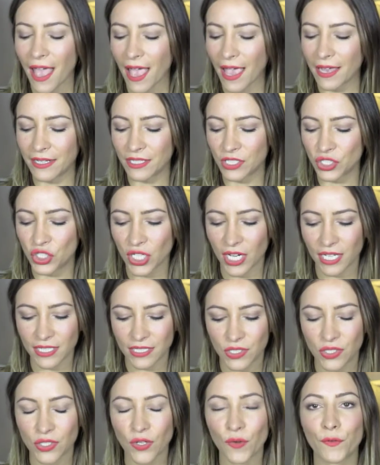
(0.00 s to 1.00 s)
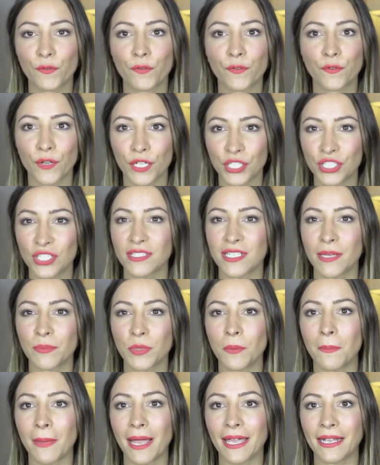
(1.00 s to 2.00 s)
And it just Freshens up
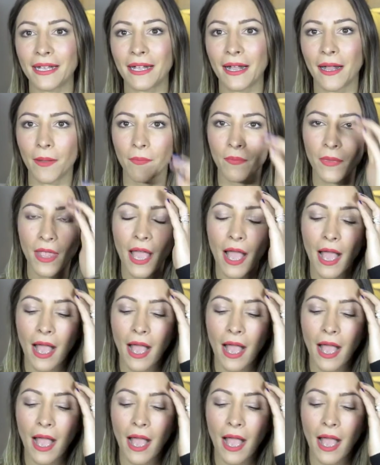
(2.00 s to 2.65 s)
your makeup.